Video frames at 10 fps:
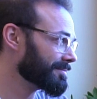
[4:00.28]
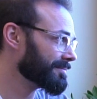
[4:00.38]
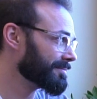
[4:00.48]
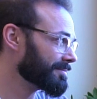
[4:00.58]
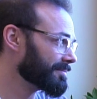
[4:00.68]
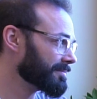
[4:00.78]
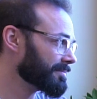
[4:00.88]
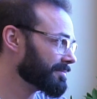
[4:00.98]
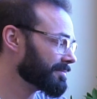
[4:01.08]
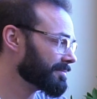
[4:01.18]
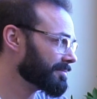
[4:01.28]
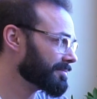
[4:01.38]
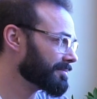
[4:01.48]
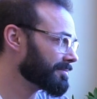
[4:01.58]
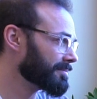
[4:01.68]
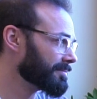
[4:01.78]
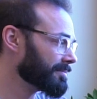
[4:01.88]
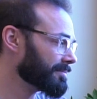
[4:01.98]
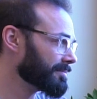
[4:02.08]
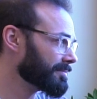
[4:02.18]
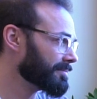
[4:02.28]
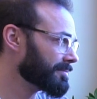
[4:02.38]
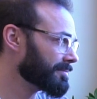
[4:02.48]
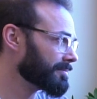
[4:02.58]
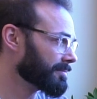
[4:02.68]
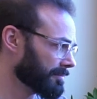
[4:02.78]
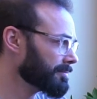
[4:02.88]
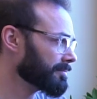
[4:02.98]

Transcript: The person shown says nothing.